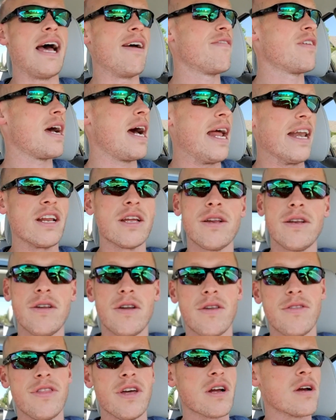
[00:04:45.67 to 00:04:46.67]
I've got
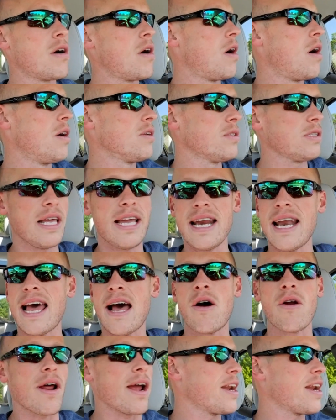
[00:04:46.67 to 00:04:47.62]
the calls laid out.